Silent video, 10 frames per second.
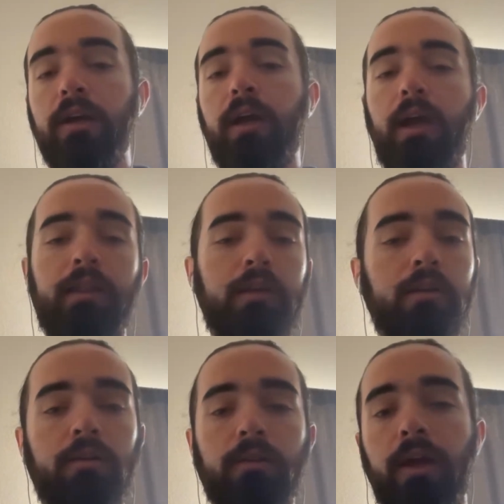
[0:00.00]
And then
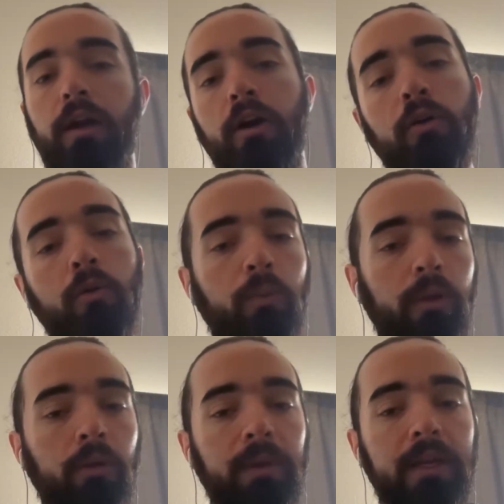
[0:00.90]
you're like, oh,
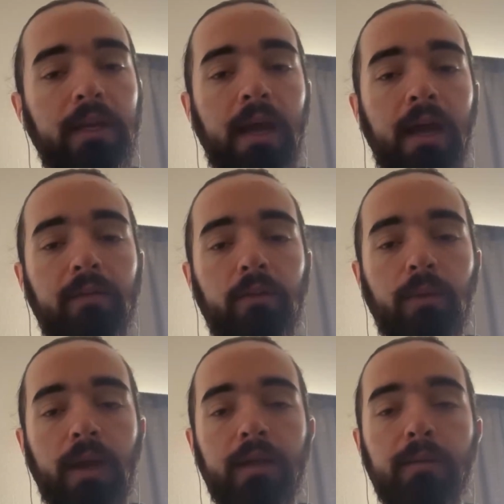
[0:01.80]
well, we didn't have the
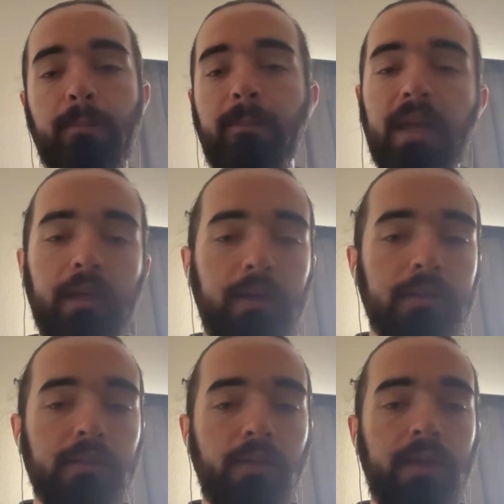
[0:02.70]
right maintenance on that